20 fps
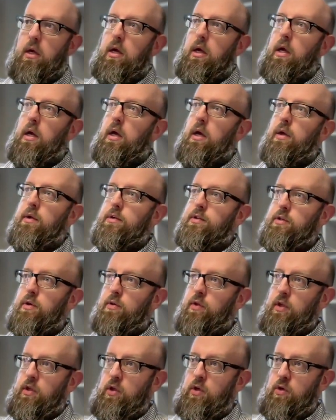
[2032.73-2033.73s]
uh, so
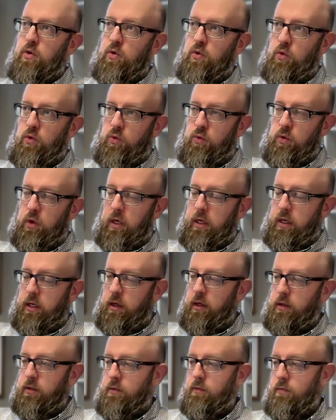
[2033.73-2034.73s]
that you
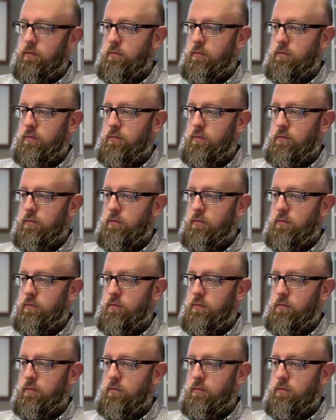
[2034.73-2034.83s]
uh,